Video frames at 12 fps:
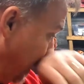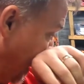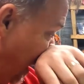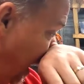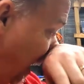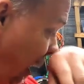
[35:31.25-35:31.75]

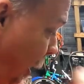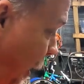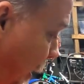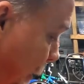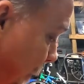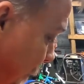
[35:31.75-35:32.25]
And
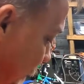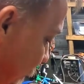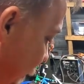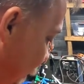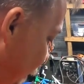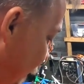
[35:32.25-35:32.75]

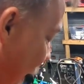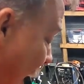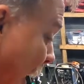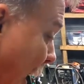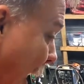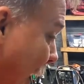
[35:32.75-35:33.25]

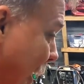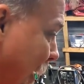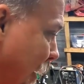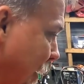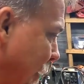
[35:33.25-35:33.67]
I like it.